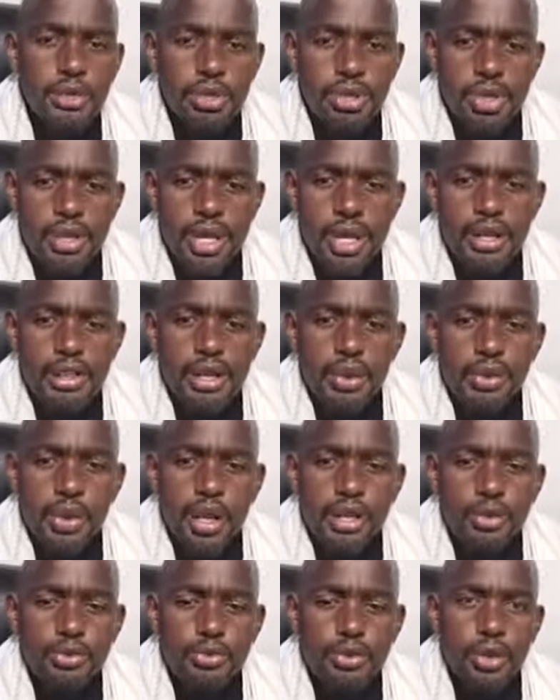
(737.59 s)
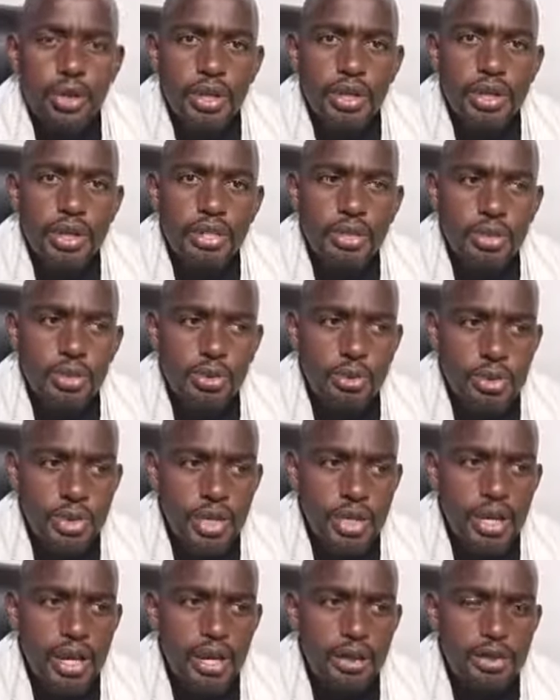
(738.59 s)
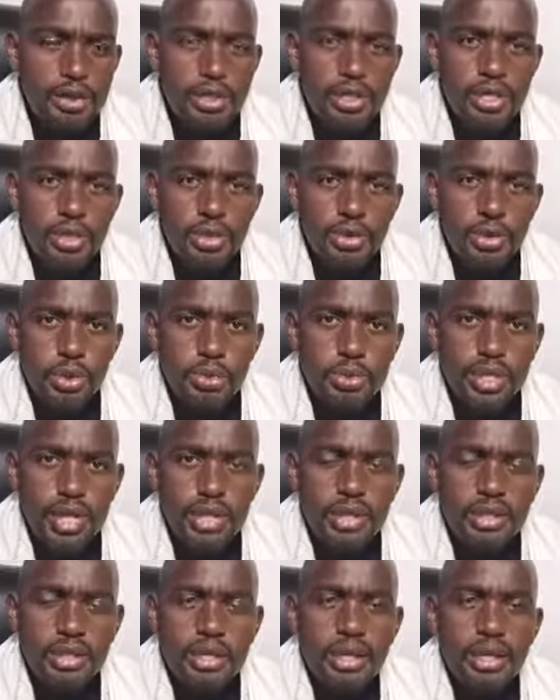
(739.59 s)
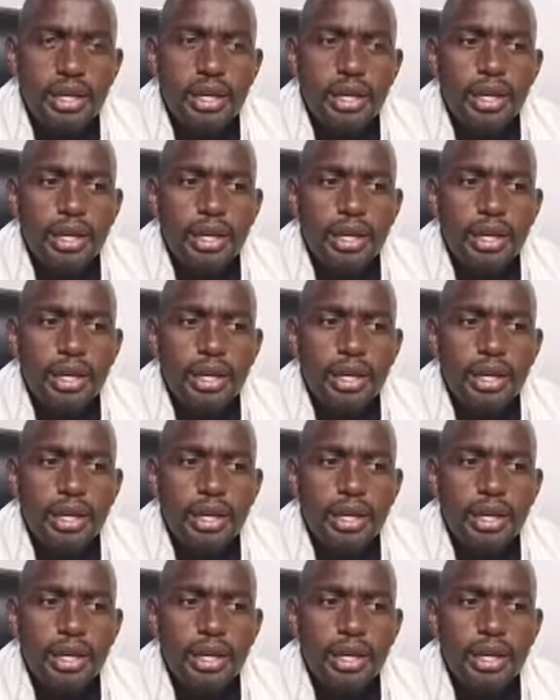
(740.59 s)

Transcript: to share the word of God and to read out these scriptures